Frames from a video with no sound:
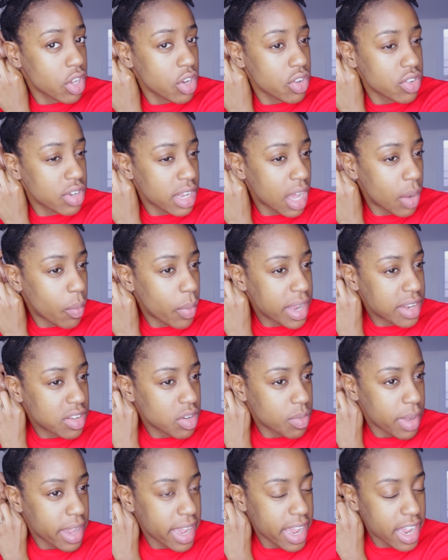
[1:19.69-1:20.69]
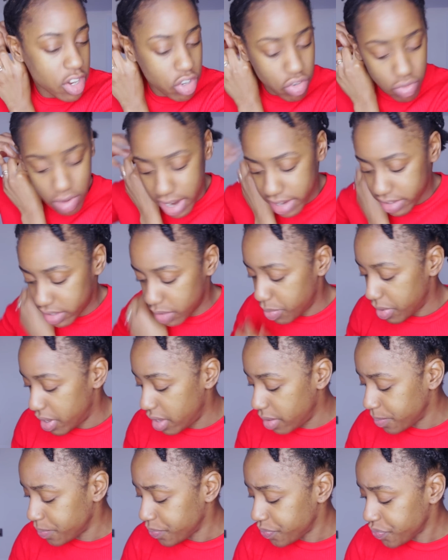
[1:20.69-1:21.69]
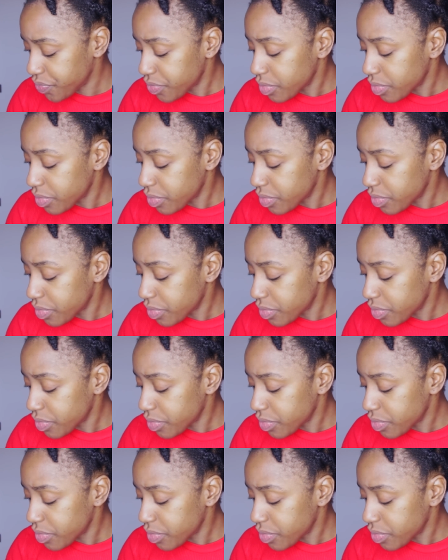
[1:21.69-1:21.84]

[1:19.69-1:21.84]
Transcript: Usually I wait till my hair dries a bit,